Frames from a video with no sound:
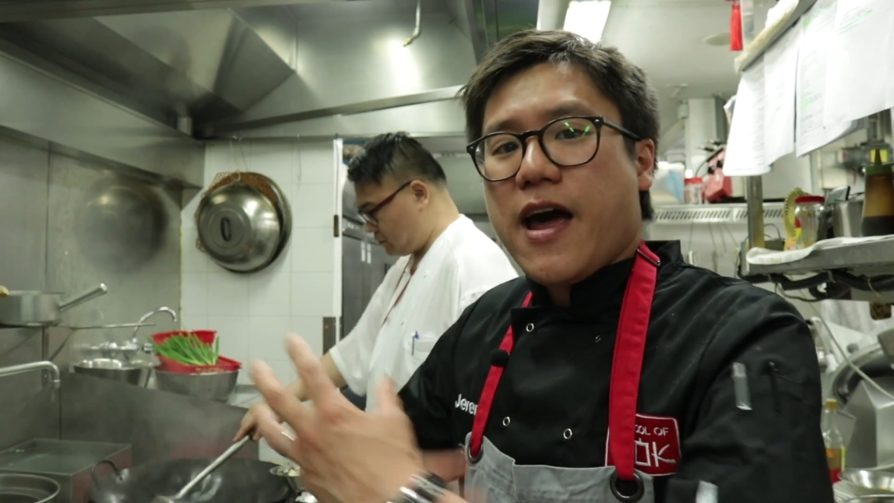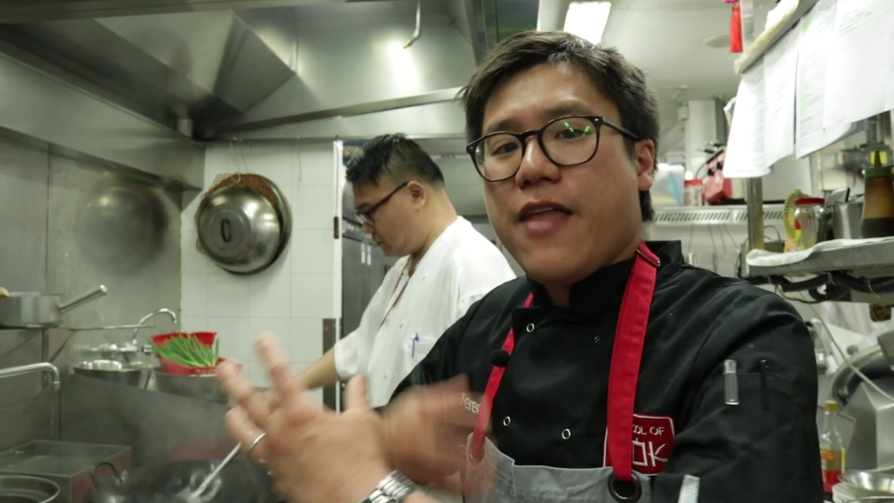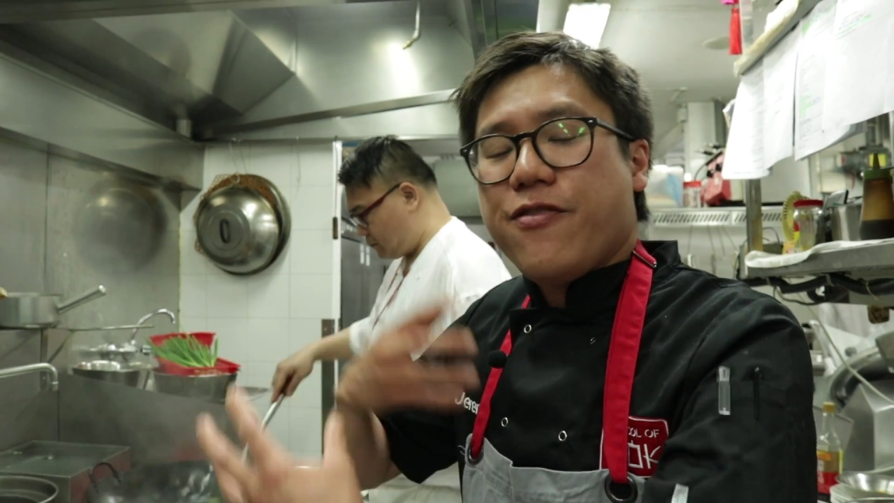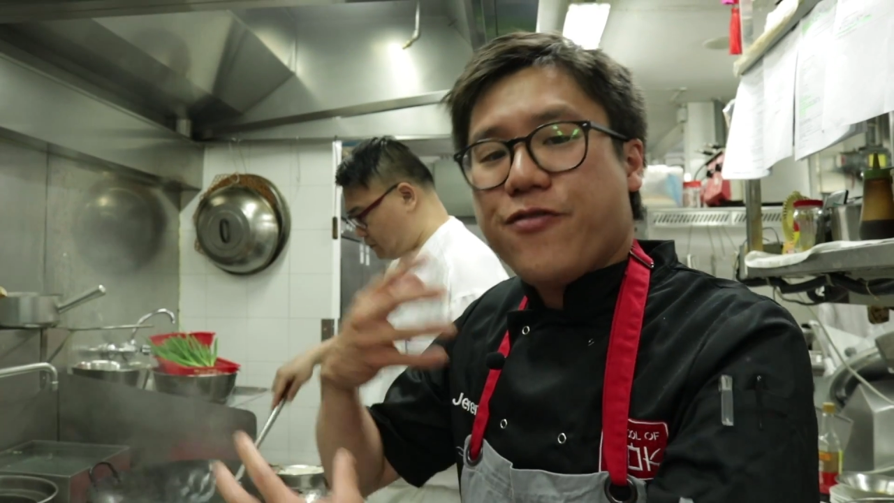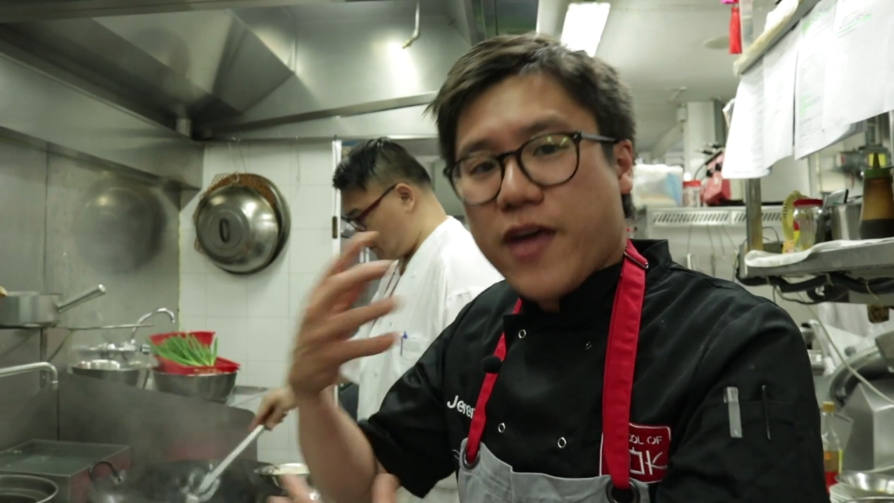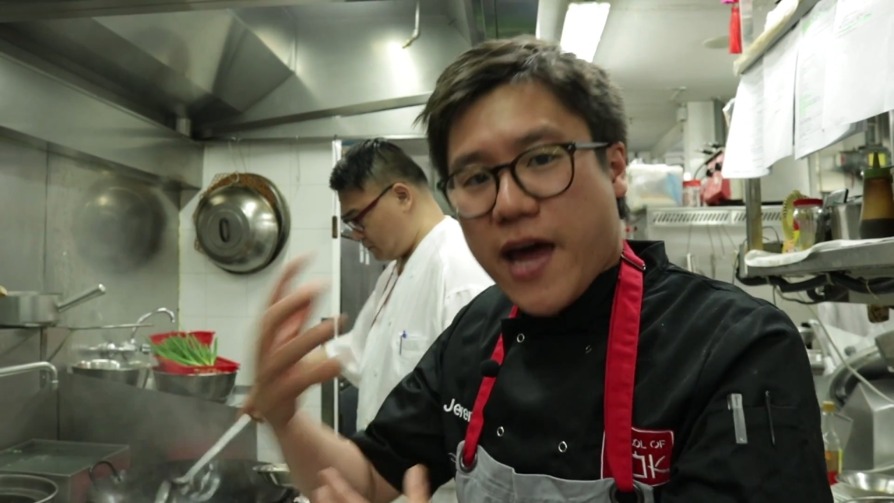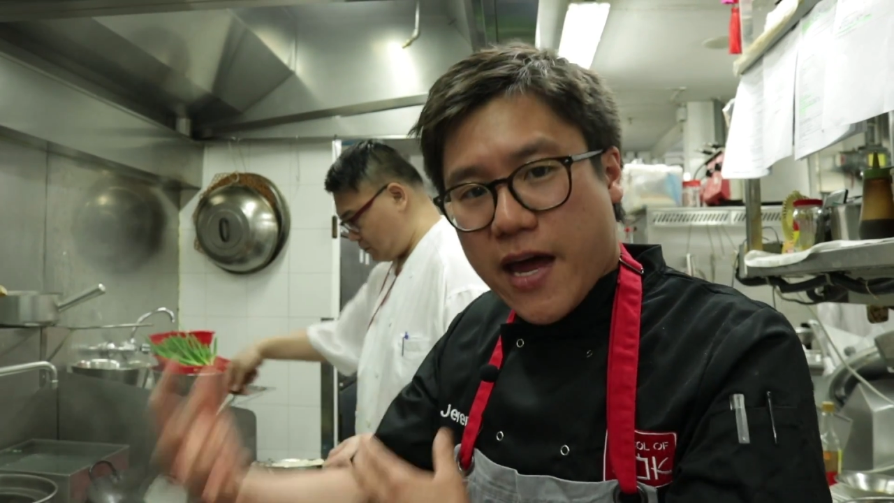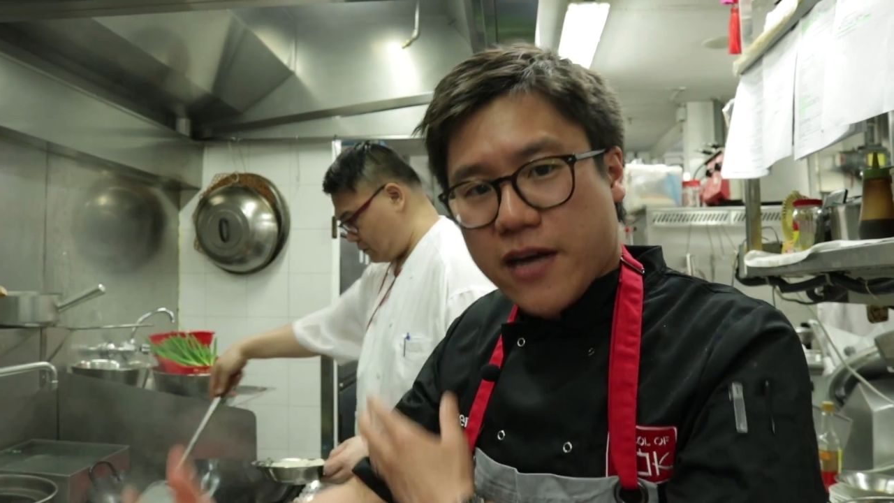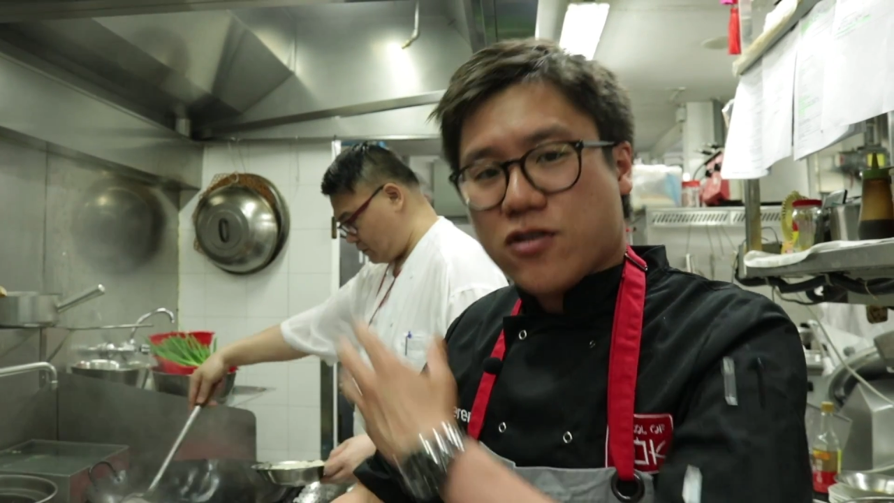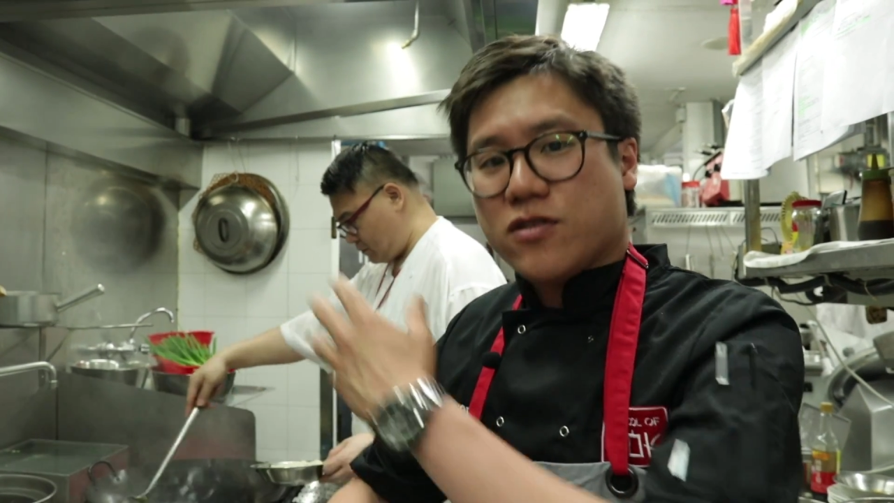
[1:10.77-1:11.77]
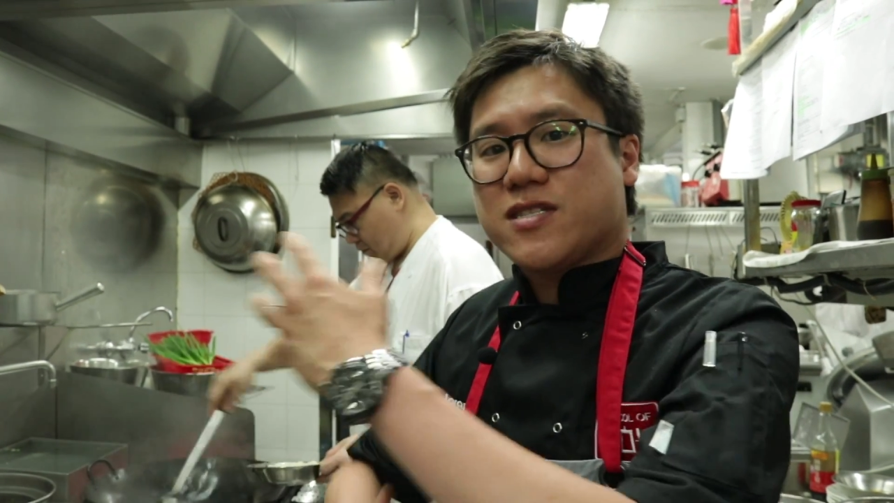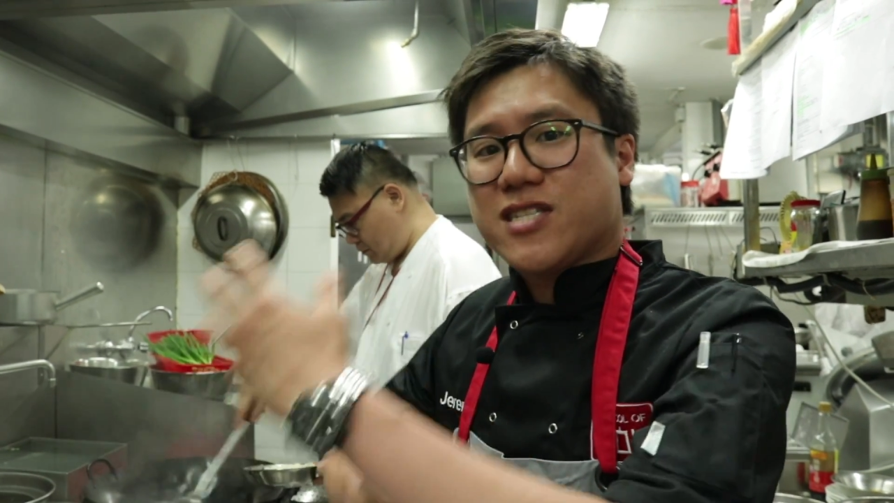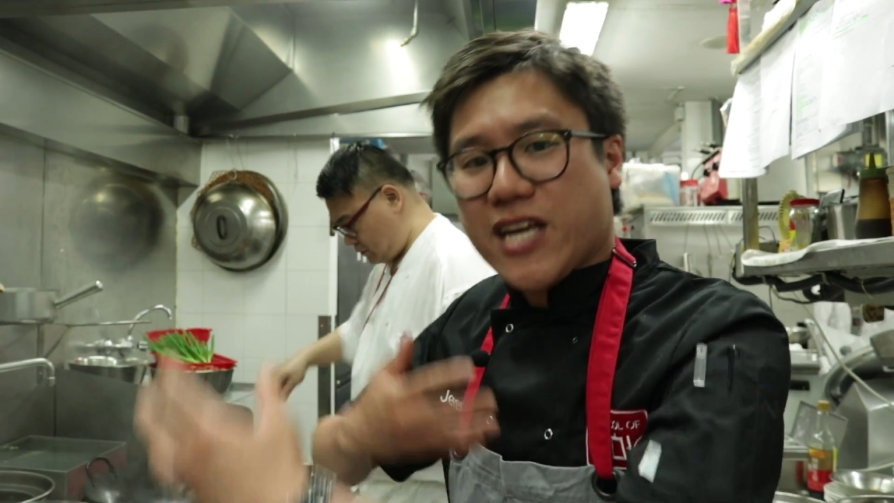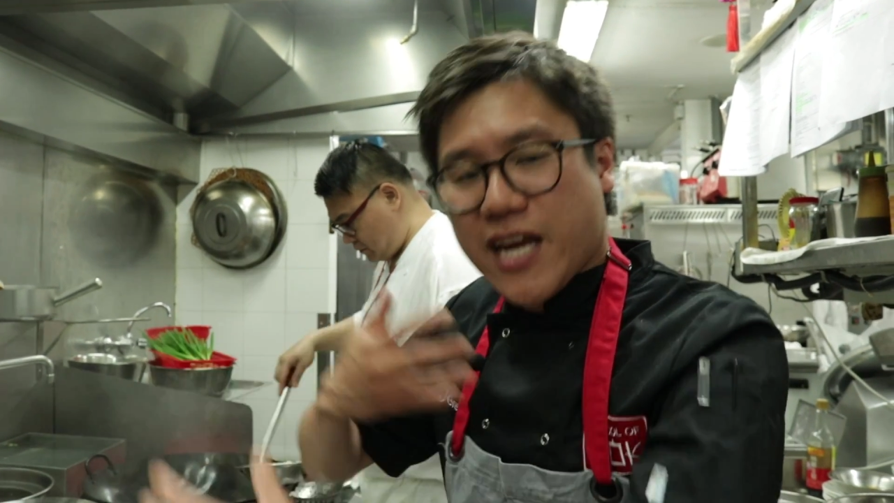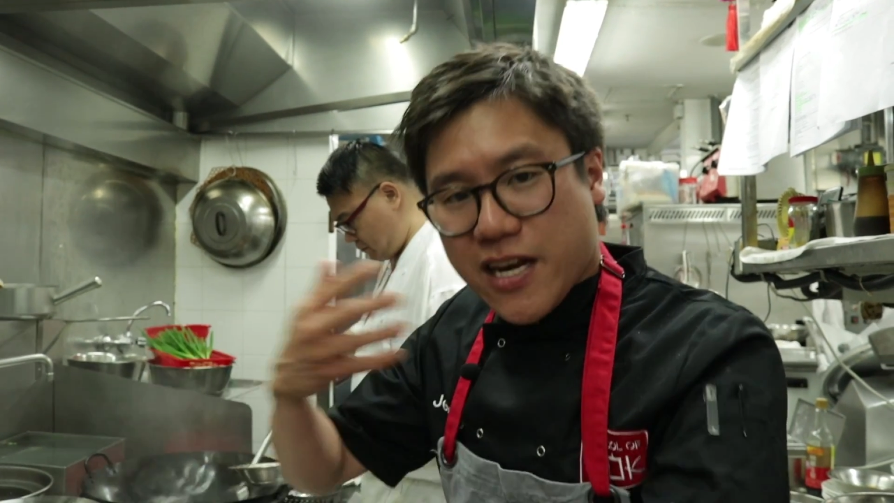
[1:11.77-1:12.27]
and then
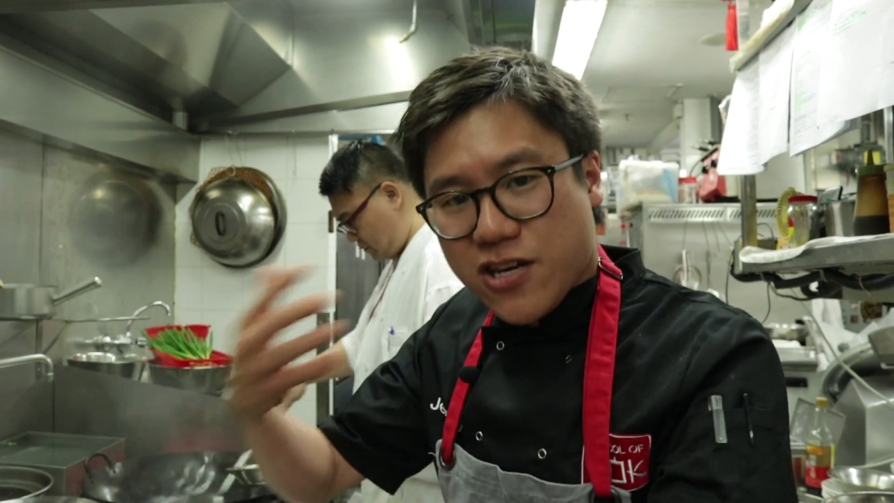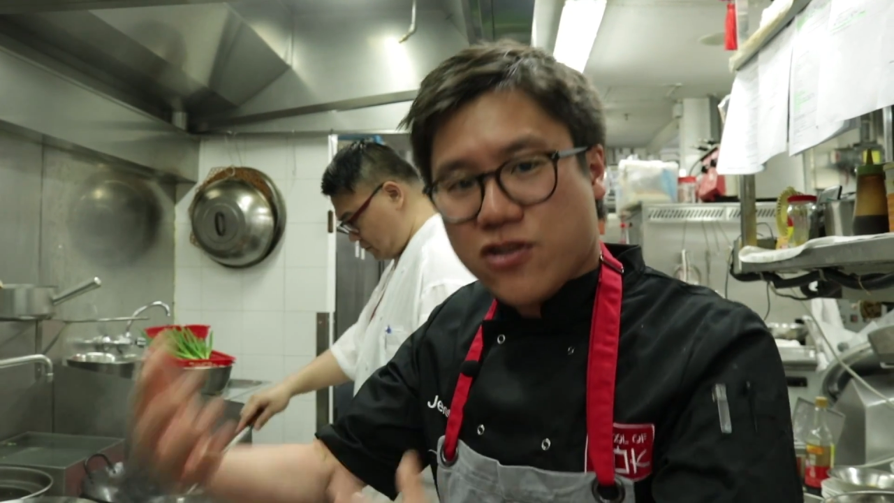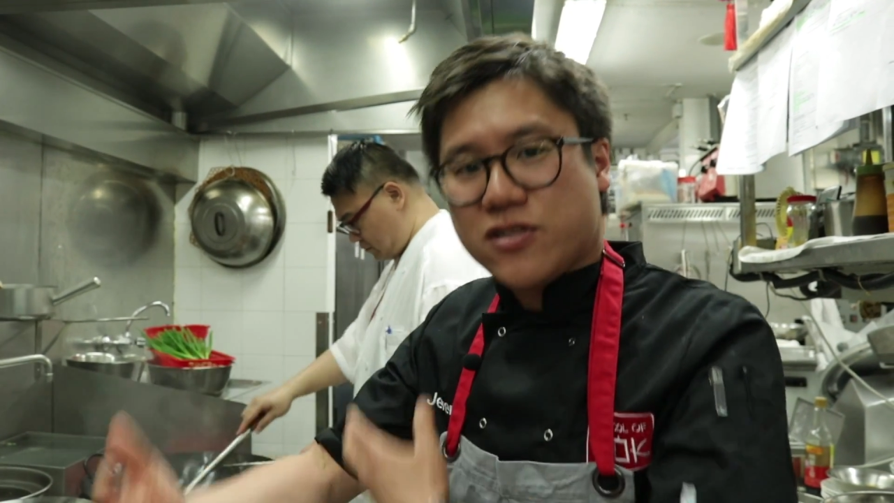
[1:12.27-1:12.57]
continue